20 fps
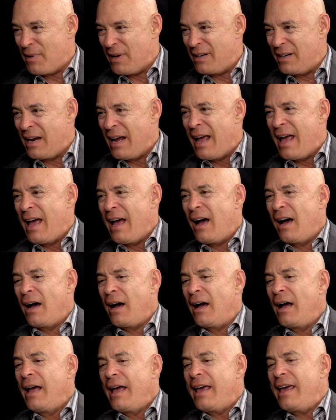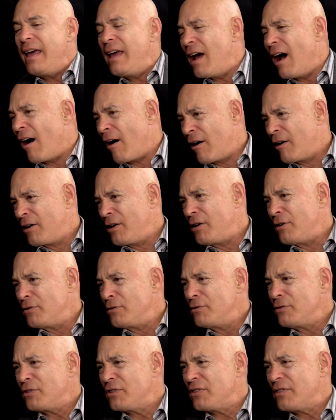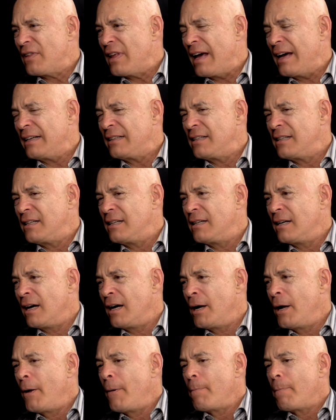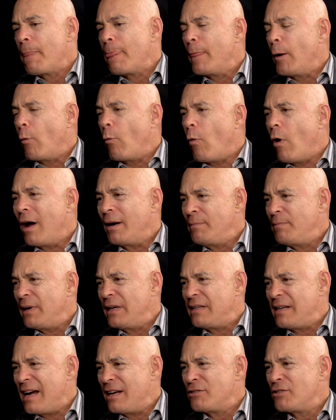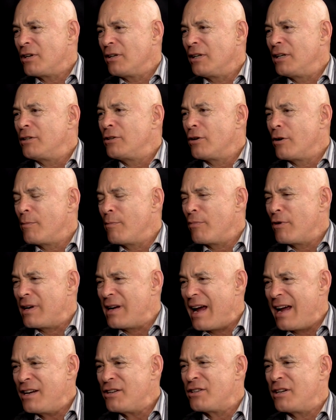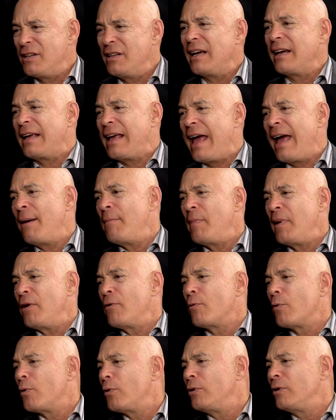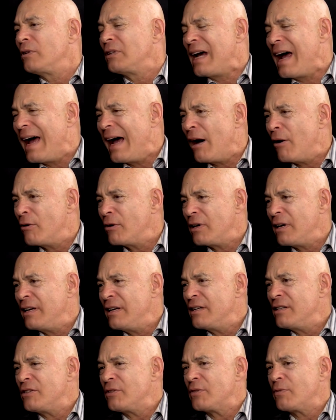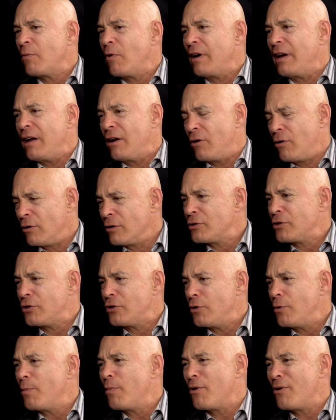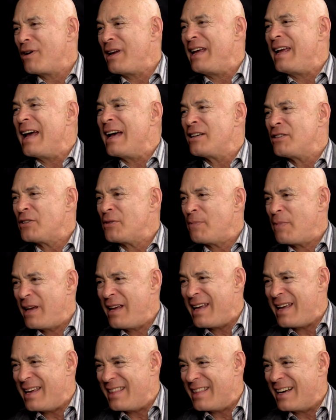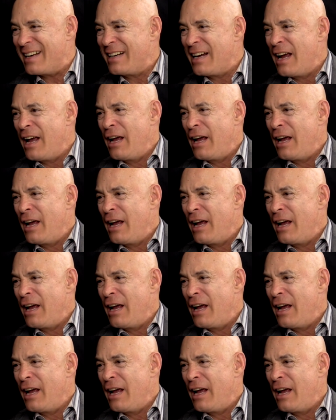And he argues that one potential interpretation that can't be ruled out is what he calls super ESP, that